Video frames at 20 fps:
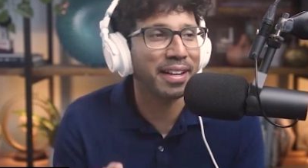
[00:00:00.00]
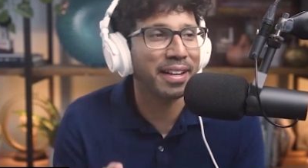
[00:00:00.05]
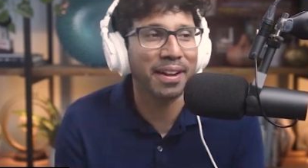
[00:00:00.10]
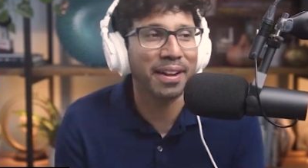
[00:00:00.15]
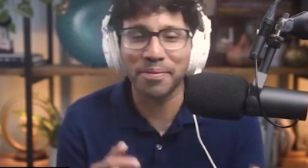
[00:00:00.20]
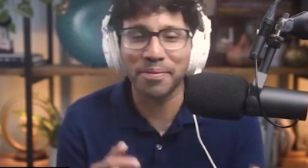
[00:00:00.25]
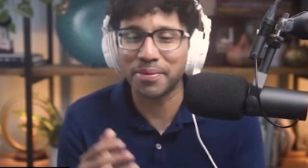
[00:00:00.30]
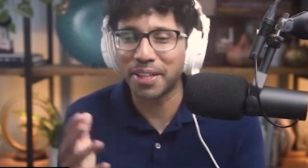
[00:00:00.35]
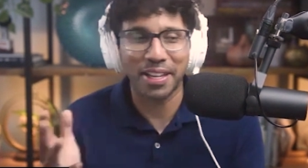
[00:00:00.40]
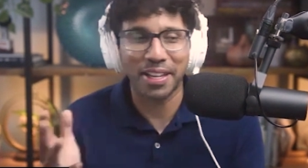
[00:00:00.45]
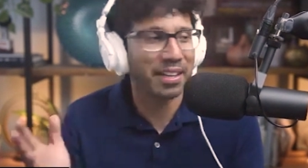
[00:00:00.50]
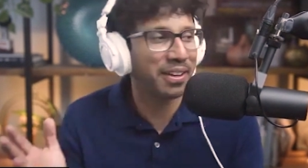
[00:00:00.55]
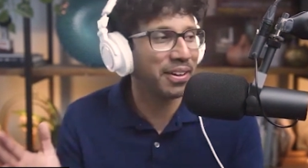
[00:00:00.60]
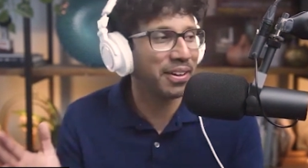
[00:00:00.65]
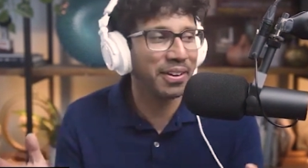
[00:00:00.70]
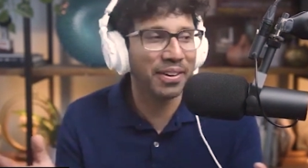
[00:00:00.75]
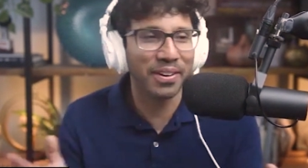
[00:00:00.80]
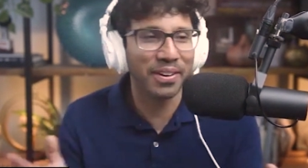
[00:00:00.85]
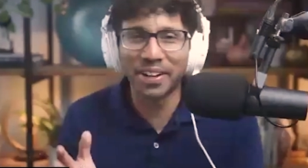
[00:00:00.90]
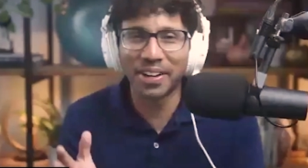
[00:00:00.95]
and I'm like,
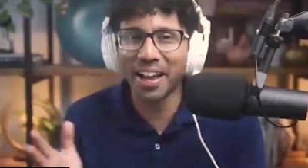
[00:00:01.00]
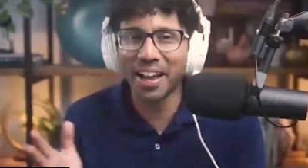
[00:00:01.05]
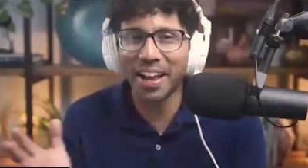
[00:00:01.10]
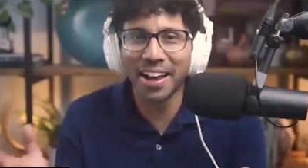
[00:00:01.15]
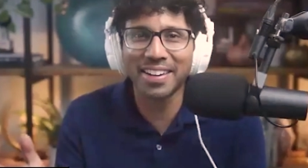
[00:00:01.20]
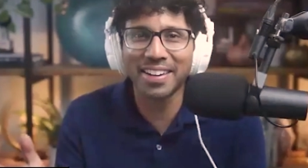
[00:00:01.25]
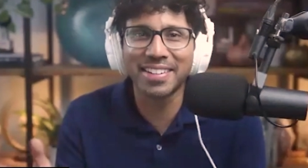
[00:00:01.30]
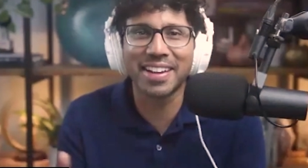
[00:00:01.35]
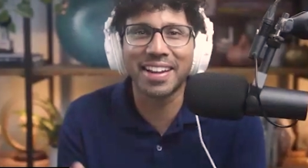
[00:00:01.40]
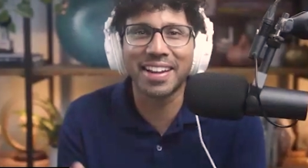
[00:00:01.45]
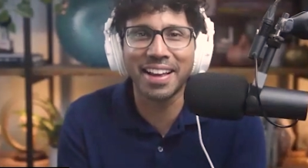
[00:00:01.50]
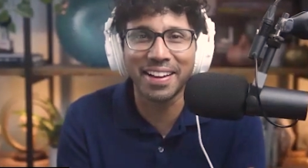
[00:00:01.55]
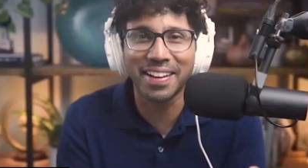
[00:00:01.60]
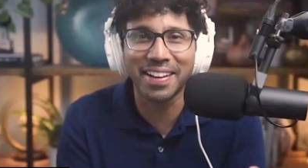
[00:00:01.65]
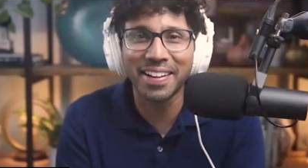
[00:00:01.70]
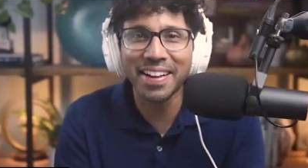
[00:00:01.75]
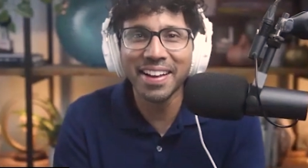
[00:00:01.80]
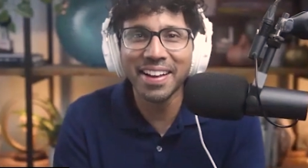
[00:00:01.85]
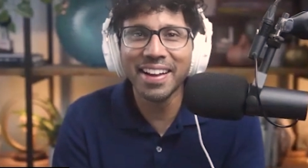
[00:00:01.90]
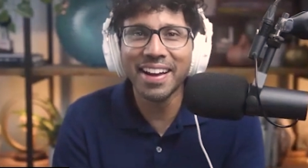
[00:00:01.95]
oh gosh, I
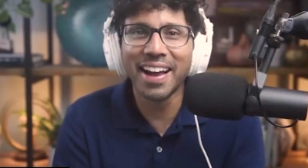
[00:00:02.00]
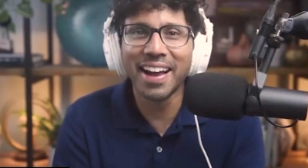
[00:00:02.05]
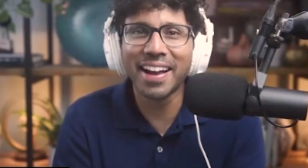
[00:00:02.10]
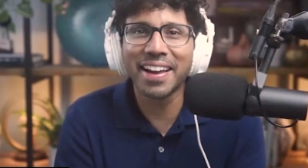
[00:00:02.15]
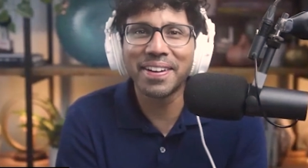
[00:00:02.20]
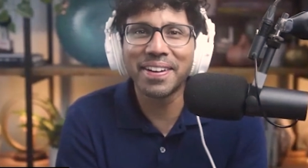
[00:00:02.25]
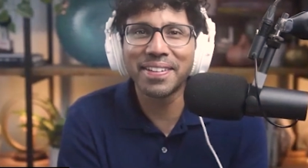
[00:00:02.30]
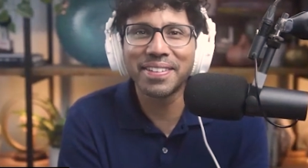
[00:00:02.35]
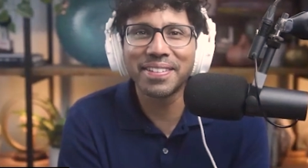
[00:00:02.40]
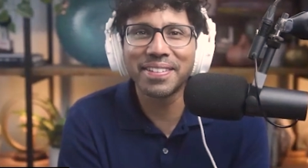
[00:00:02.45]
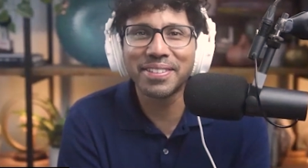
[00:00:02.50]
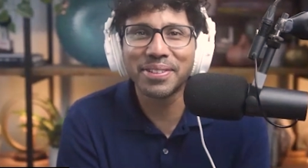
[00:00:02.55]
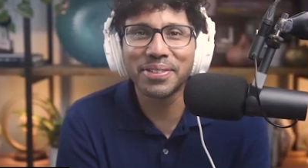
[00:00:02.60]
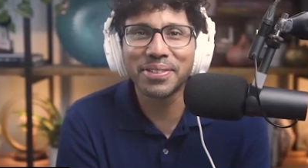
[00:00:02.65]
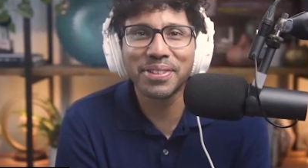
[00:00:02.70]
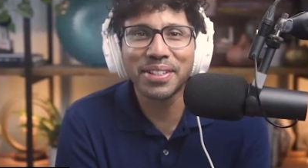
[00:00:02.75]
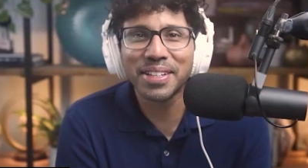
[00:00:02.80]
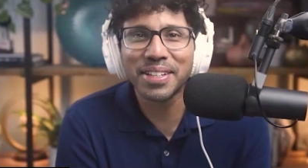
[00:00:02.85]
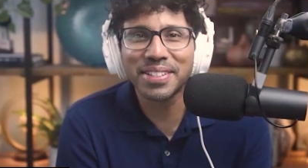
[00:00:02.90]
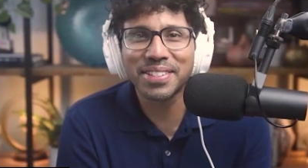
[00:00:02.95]
gotta do
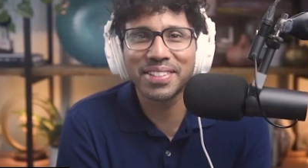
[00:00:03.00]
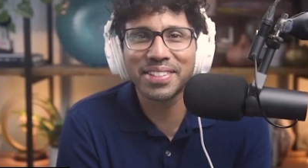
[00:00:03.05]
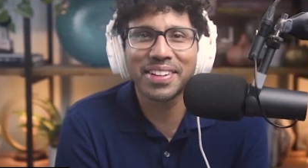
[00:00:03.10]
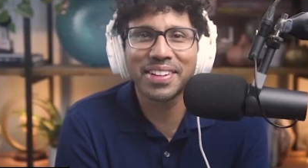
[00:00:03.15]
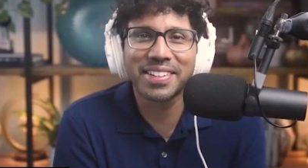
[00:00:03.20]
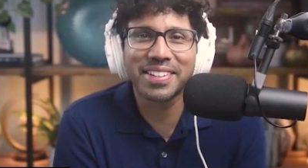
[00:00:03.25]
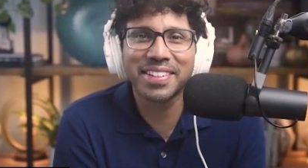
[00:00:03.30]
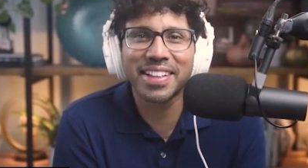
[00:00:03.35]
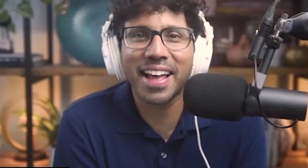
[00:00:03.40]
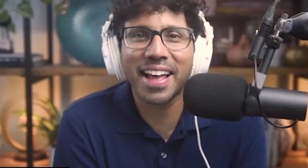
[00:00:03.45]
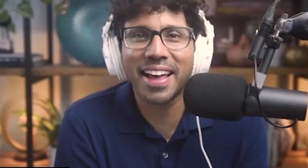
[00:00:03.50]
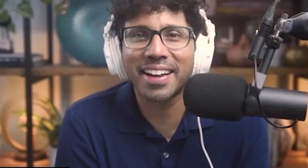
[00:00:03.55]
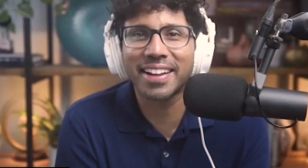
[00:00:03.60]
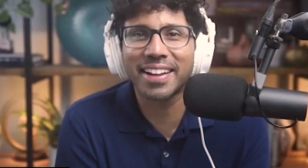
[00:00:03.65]
this or do that,